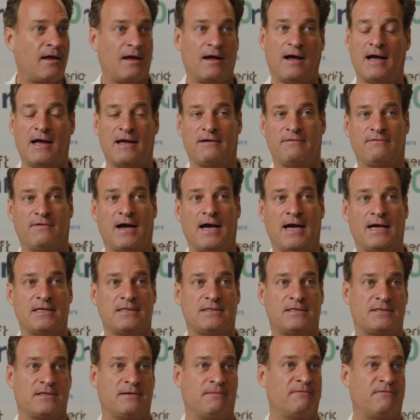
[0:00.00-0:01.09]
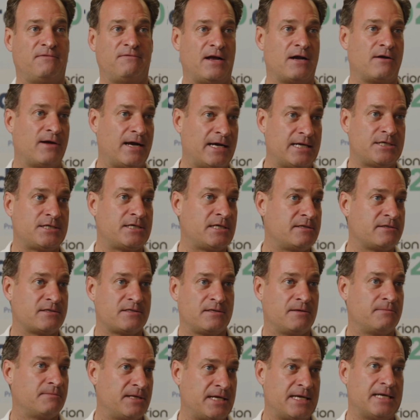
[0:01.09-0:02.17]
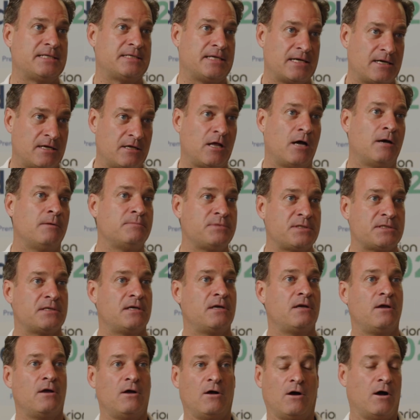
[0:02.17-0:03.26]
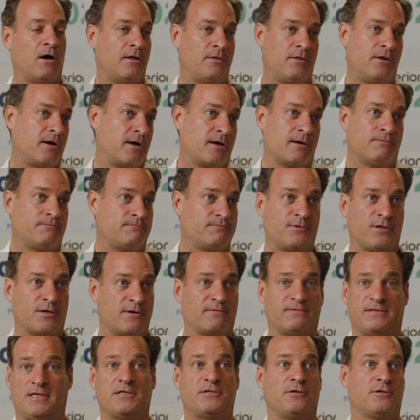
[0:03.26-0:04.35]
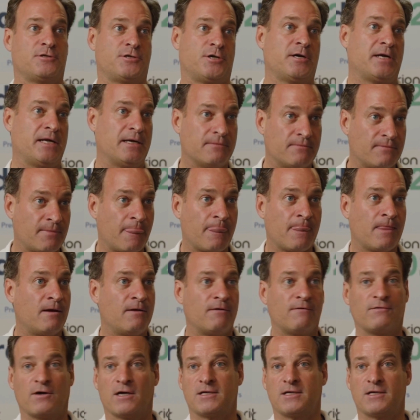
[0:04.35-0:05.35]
I advise some federations, some leagues and clubs on their digital journey. For